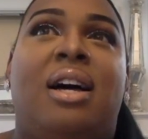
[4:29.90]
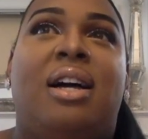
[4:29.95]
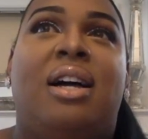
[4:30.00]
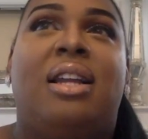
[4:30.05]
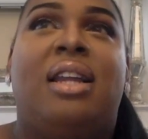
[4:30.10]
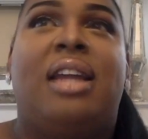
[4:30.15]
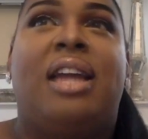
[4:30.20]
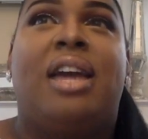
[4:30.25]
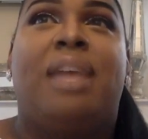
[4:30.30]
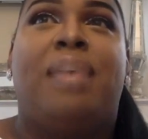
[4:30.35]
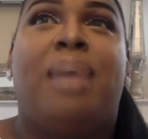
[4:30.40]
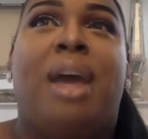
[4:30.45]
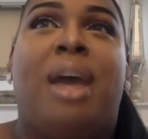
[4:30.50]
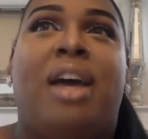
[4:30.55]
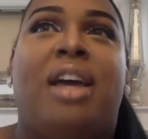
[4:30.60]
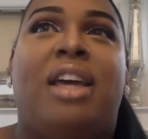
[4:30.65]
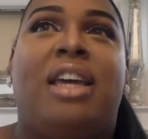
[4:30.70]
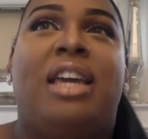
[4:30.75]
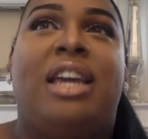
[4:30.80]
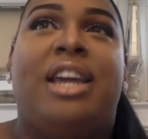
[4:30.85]
like about
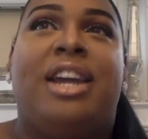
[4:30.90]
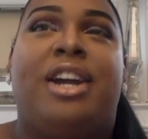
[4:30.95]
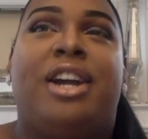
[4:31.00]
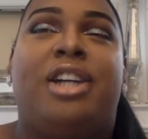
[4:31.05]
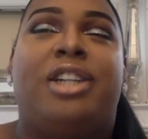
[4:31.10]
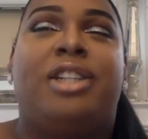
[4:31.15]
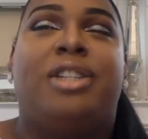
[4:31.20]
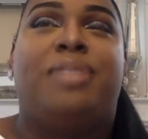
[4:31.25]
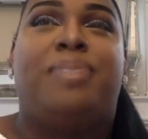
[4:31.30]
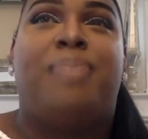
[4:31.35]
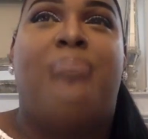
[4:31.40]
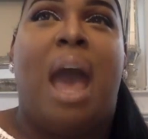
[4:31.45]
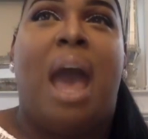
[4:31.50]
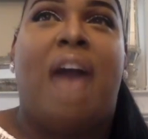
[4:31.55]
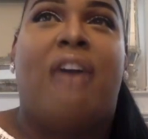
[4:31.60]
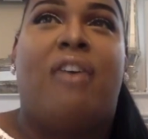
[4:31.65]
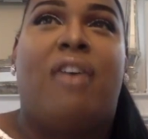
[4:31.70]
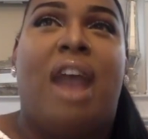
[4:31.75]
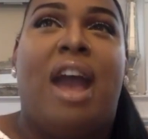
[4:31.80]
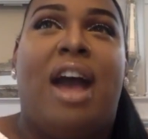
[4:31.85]
a year's
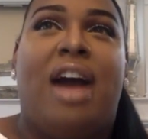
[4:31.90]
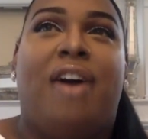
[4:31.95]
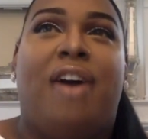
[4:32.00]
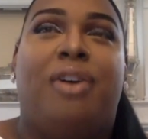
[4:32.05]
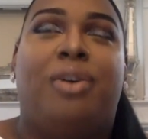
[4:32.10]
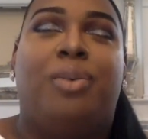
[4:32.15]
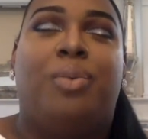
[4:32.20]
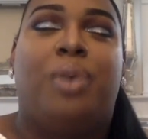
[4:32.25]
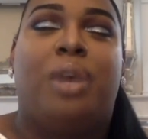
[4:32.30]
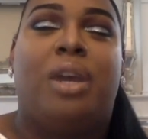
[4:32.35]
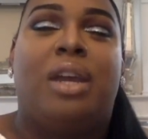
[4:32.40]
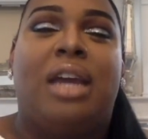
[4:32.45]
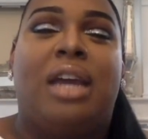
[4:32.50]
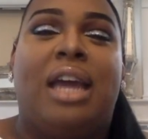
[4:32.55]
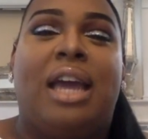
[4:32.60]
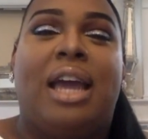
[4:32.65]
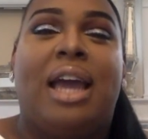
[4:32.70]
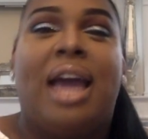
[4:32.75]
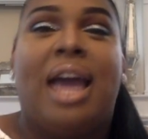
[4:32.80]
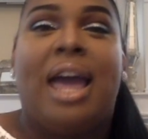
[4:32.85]
background
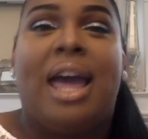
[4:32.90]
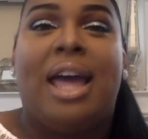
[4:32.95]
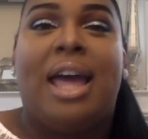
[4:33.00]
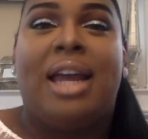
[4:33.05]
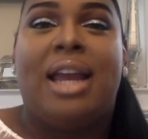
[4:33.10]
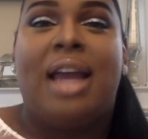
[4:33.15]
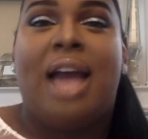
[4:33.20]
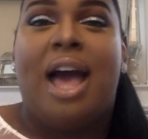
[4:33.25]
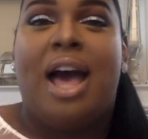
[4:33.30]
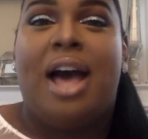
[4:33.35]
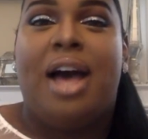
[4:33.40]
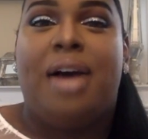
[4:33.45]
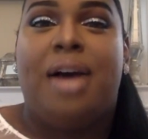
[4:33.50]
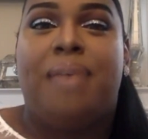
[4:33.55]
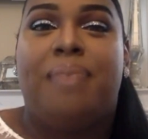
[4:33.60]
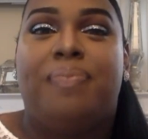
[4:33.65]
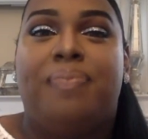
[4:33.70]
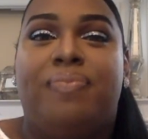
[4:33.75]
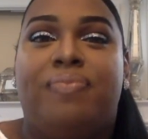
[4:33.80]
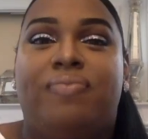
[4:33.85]
working in
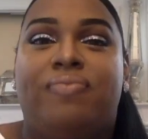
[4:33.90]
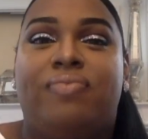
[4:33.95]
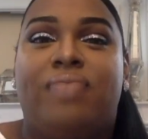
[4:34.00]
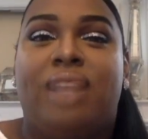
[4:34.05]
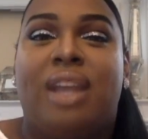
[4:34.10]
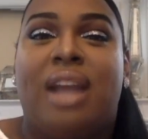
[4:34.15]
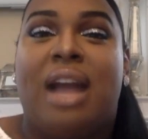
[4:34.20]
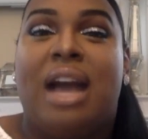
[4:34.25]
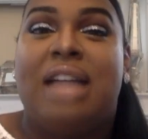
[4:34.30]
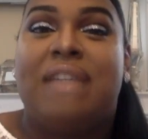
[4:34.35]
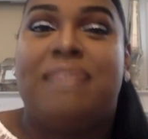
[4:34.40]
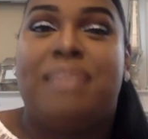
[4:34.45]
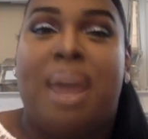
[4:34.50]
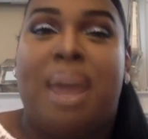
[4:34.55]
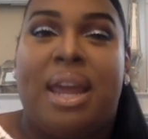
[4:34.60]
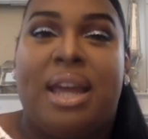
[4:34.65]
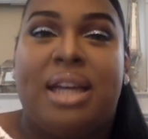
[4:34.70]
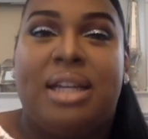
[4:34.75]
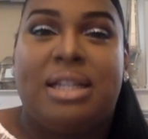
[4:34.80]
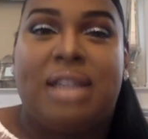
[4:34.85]
a
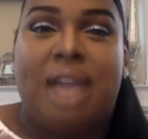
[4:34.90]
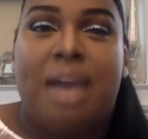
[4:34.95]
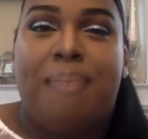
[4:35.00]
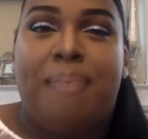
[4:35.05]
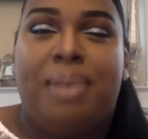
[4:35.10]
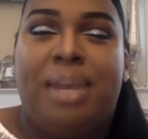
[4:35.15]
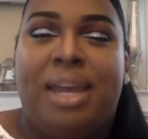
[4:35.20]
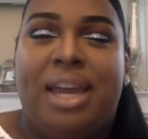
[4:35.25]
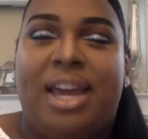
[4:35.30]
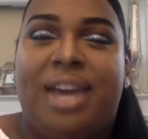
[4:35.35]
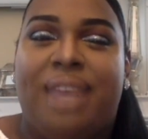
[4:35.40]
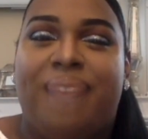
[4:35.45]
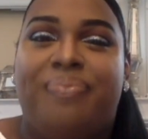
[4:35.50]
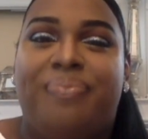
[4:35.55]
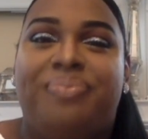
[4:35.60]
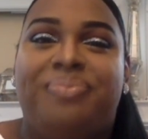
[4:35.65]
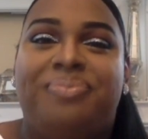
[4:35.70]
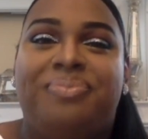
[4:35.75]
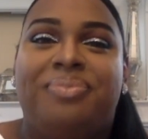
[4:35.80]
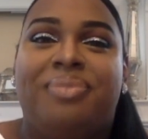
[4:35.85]
cosmetics company.
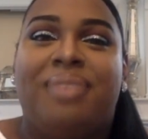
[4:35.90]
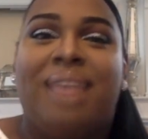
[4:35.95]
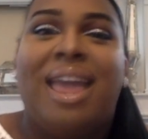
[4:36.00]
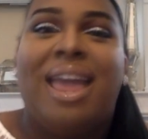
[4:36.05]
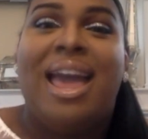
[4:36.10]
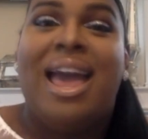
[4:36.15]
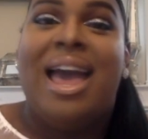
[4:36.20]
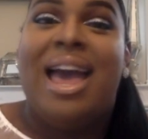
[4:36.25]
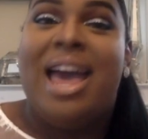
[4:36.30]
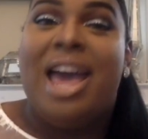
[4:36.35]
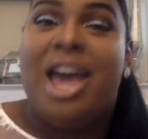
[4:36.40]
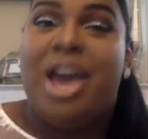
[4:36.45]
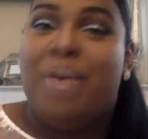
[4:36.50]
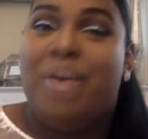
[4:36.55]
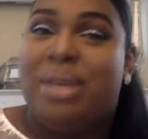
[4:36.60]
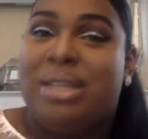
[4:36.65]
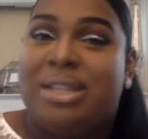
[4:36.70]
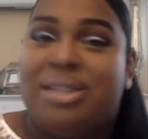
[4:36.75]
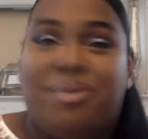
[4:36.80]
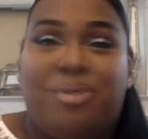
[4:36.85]
It
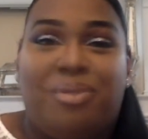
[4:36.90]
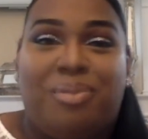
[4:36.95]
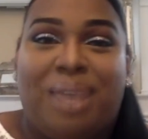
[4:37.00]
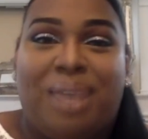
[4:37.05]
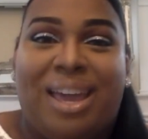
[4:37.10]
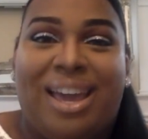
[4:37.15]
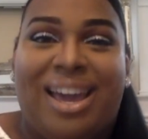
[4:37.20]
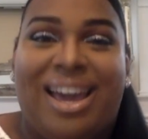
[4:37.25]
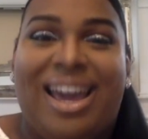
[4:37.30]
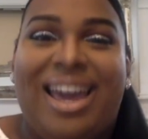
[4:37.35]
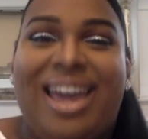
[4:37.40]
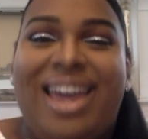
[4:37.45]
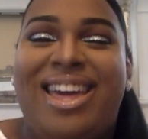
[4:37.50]
wasn't for me.